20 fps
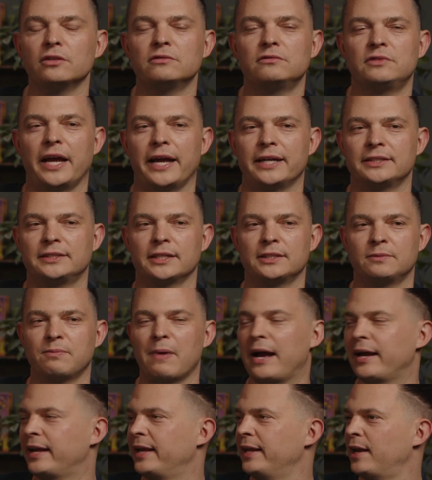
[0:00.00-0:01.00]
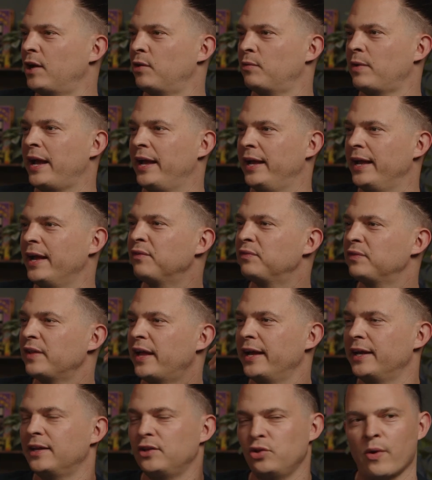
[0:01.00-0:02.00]
Deus Ex Machina, right? If
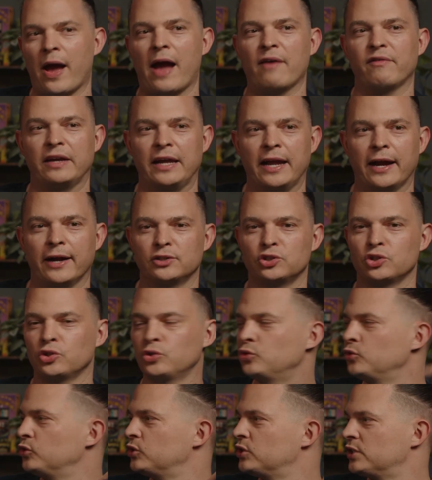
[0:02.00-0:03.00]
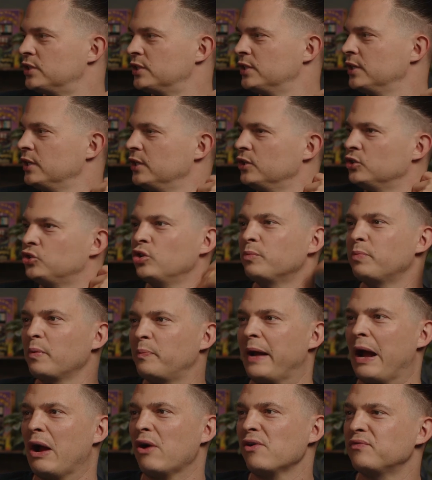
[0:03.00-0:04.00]
like you have a character who's super
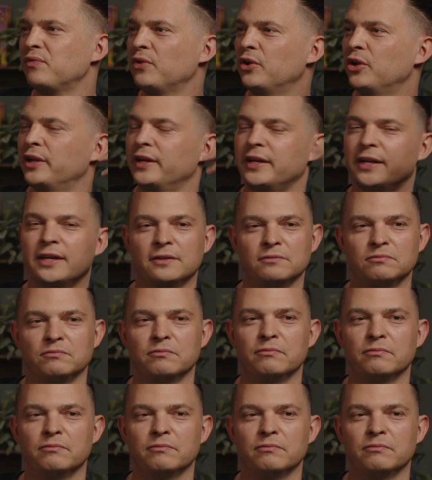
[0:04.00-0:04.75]
powerful and can